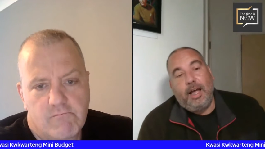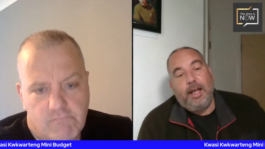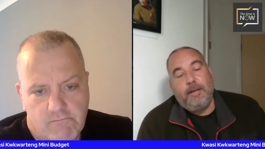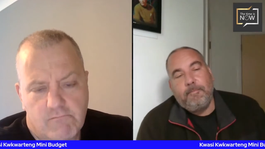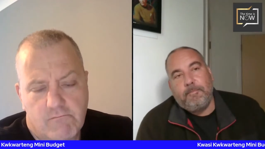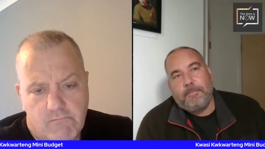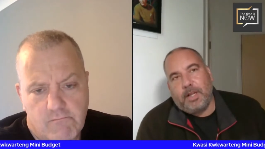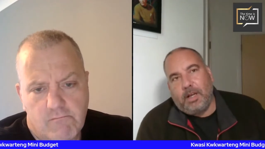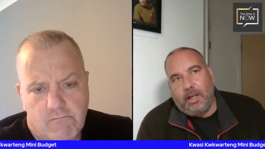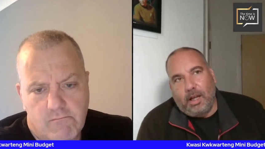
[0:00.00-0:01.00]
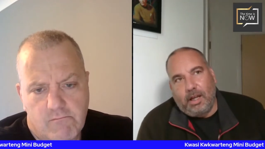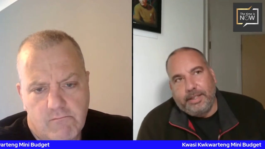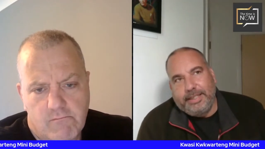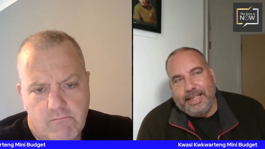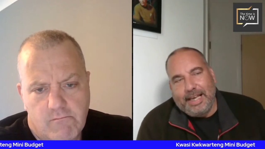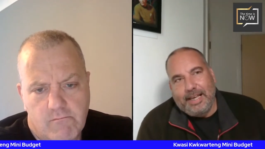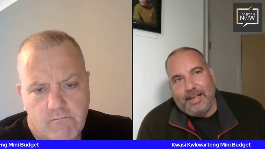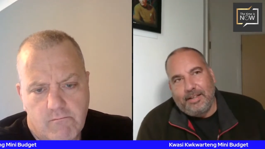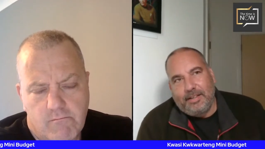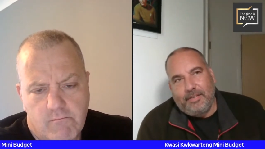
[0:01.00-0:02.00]
Speaker 1: Um,
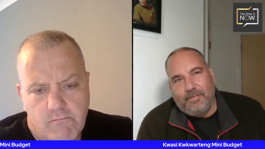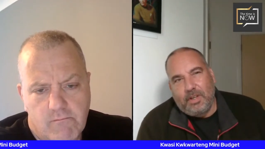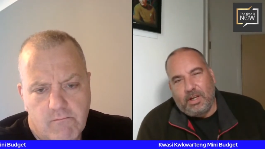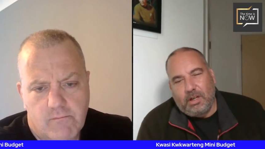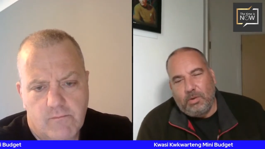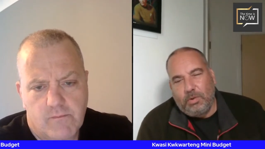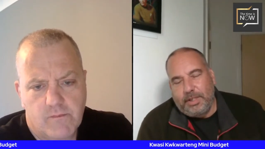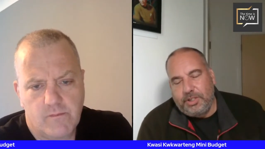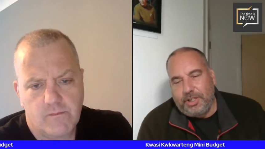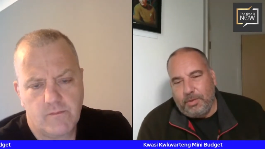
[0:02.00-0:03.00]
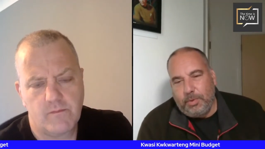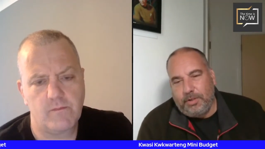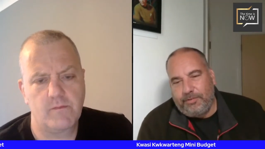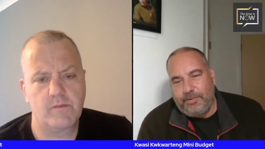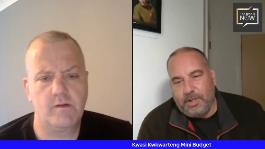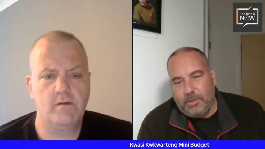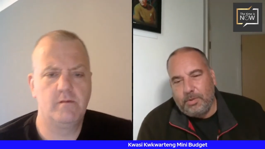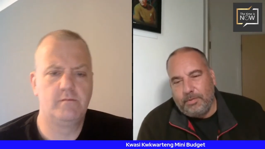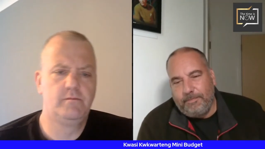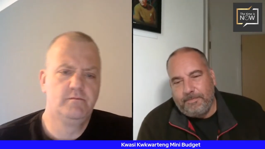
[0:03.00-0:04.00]
yeah, the, the whole issue with
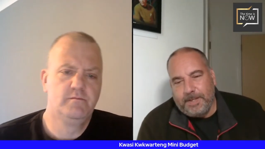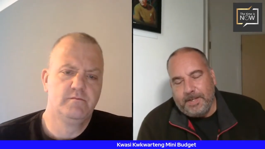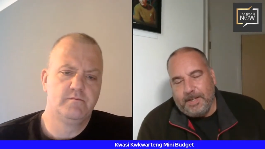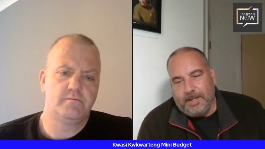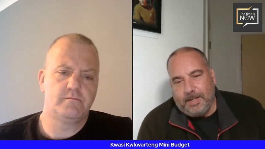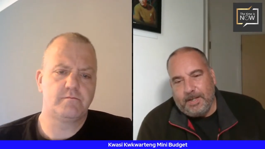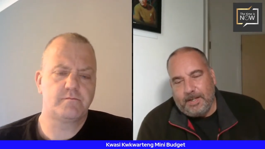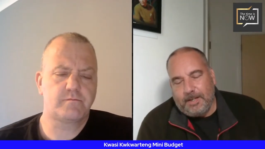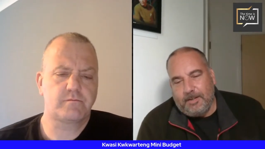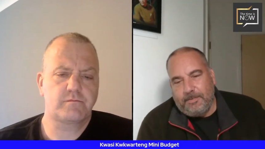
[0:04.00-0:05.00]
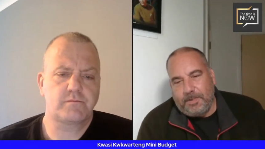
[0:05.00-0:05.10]
fuel uh,